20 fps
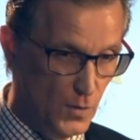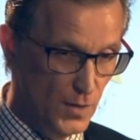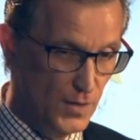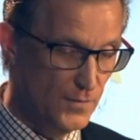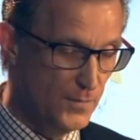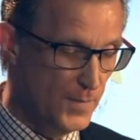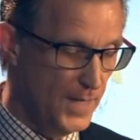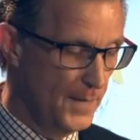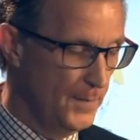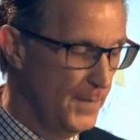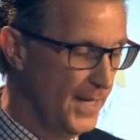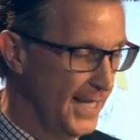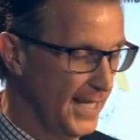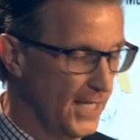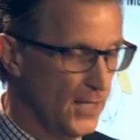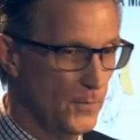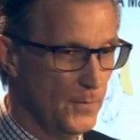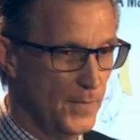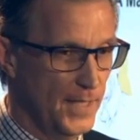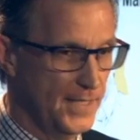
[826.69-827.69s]
one of my
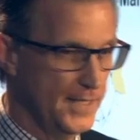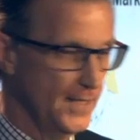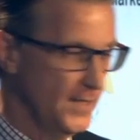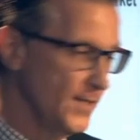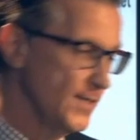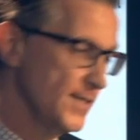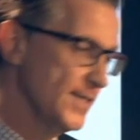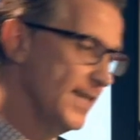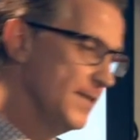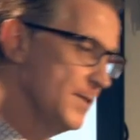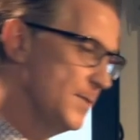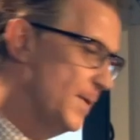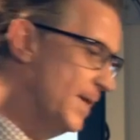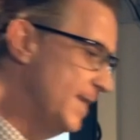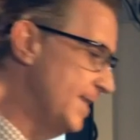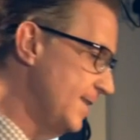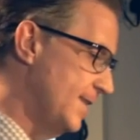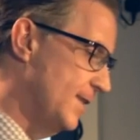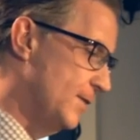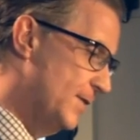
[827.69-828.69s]
main competitors, and I
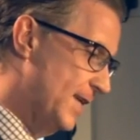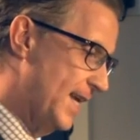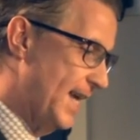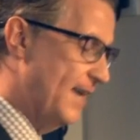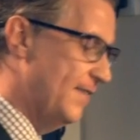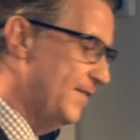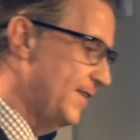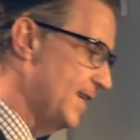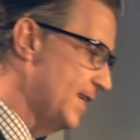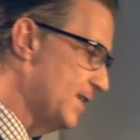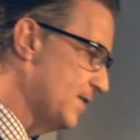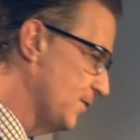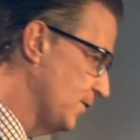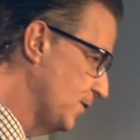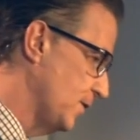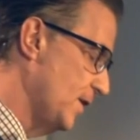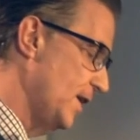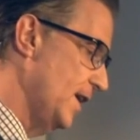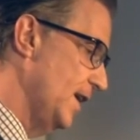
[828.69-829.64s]
spent 2.5 years